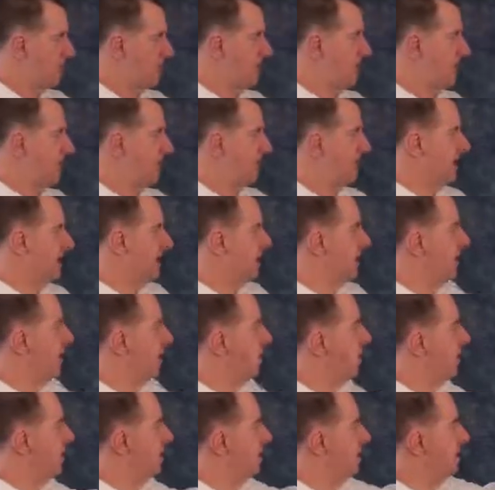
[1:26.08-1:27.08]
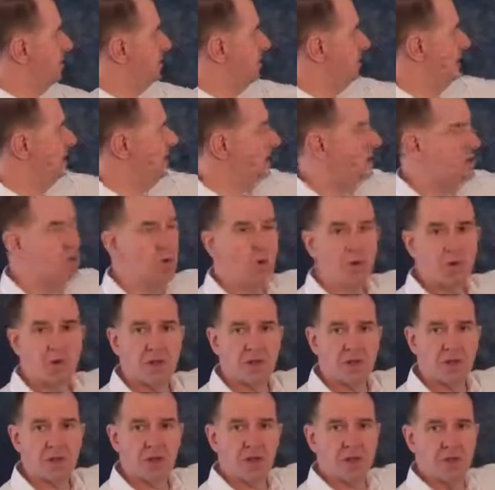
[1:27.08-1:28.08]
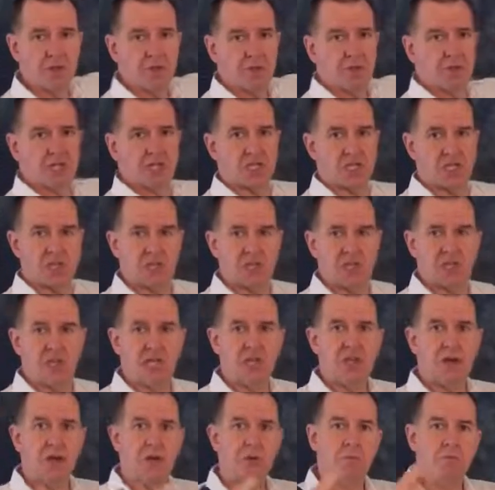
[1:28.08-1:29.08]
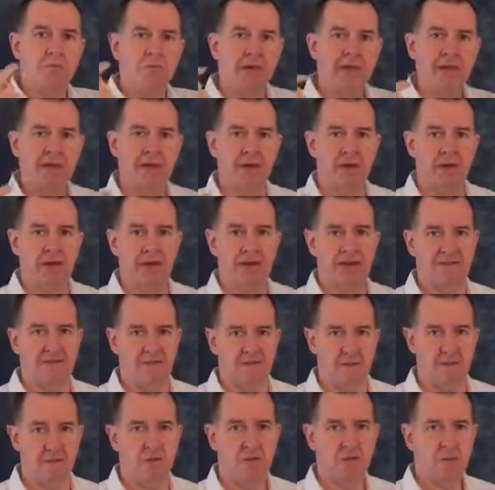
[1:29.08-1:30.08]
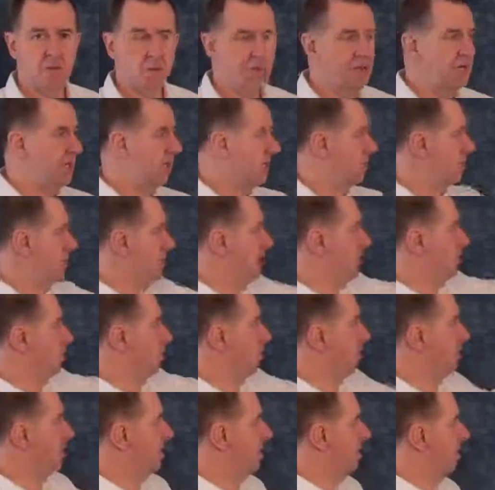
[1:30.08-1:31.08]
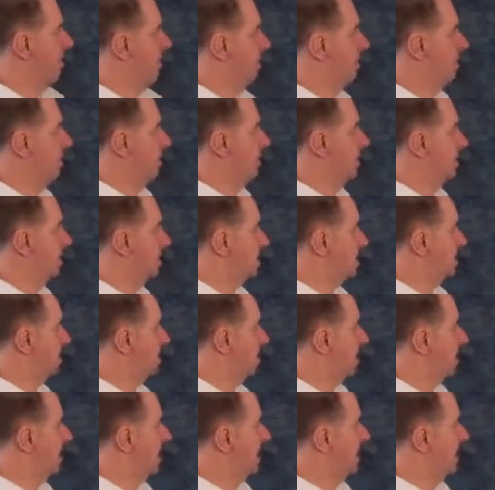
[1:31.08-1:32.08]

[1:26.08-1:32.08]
generally, we need to be ignoring the live price. Certainly on a mental level, we need to be ignoring the live price.